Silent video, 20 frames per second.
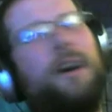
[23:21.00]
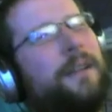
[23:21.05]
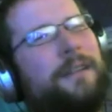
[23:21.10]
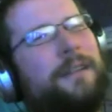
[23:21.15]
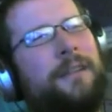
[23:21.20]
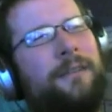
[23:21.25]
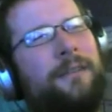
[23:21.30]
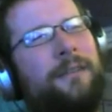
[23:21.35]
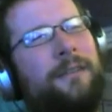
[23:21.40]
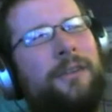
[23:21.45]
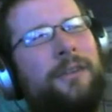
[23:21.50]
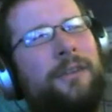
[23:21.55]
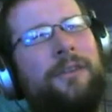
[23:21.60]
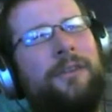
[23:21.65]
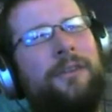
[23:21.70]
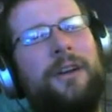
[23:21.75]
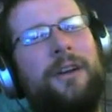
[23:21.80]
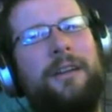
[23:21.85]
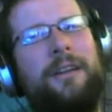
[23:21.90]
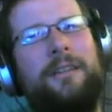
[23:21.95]
You've
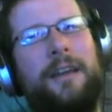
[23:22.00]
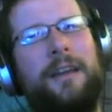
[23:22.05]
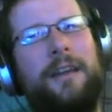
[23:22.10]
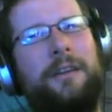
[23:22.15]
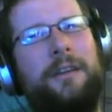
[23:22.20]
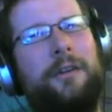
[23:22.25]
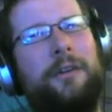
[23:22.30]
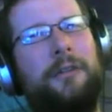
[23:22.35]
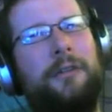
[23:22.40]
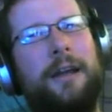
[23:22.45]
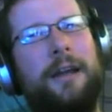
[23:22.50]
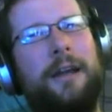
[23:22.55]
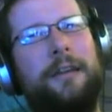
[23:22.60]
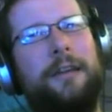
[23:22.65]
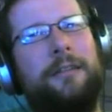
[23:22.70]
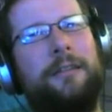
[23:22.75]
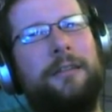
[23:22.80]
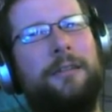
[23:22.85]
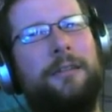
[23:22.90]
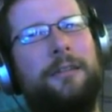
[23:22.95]
got to say
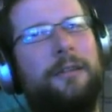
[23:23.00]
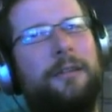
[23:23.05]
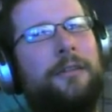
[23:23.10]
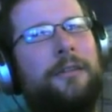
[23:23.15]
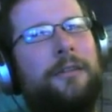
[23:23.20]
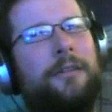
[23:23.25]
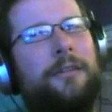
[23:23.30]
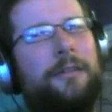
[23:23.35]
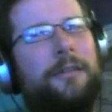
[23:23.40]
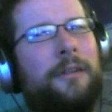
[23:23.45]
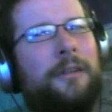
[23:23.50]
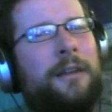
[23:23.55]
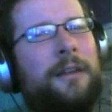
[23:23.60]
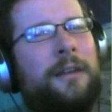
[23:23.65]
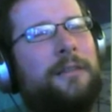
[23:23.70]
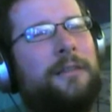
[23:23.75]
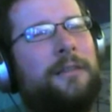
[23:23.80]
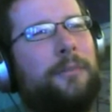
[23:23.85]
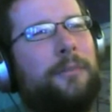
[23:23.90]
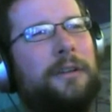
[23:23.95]
Qrates because
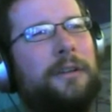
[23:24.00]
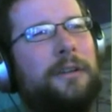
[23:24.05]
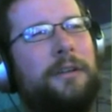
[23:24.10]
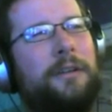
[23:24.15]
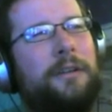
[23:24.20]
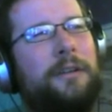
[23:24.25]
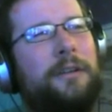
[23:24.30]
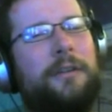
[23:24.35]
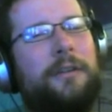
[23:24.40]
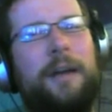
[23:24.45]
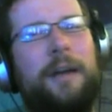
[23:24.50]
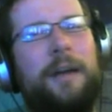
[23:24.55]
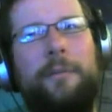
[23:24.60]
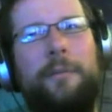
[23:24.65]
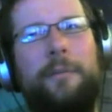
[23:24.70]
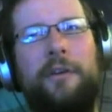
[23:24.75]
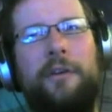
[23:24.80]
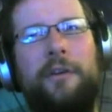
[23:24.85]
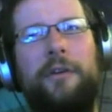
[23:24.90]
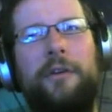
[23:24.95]
it's important you type
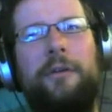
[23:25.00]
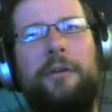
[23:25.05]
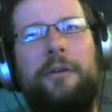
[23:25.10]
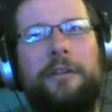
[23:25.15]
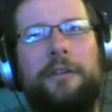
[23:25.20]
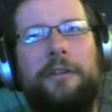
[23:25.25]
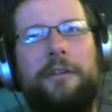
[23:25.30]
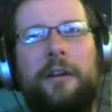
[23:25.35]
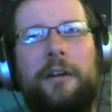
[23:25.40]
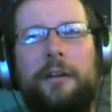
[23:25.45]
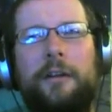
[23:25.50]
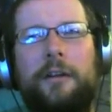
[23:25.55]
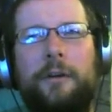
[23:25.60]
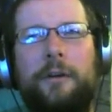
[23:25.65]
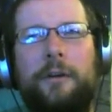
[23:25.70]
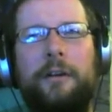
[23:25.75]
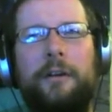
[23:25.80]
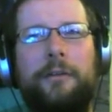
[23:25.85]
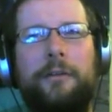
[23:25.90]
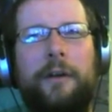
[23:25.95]
Q at the start of the
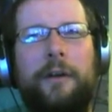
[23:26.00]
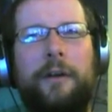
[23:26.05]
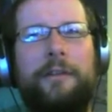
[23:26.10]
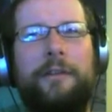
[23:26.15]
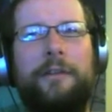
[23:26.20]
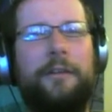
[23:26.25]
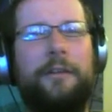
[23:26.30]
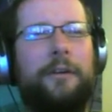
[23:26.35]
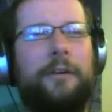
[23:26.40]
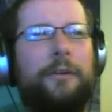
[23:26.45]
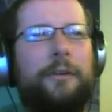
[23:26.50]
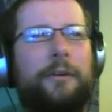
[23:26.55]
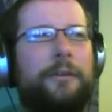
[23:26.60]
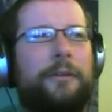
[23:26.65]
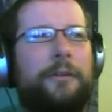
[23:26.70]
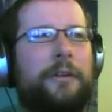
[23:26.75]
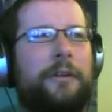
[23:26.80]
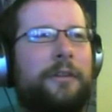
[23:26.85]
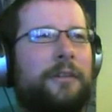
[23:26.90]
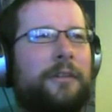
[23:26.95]
word, otherwise the Google
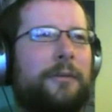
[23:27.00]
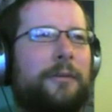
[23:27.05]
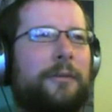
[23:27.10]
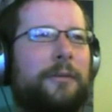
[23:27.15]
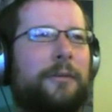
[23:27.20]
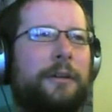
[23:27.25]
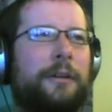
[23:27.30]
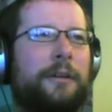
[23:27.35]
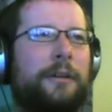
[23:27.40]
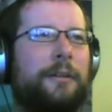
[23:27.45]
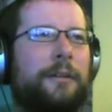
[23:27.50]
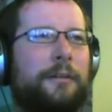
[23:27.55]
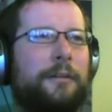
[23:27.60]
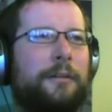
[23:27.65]
search doesn't work, does it?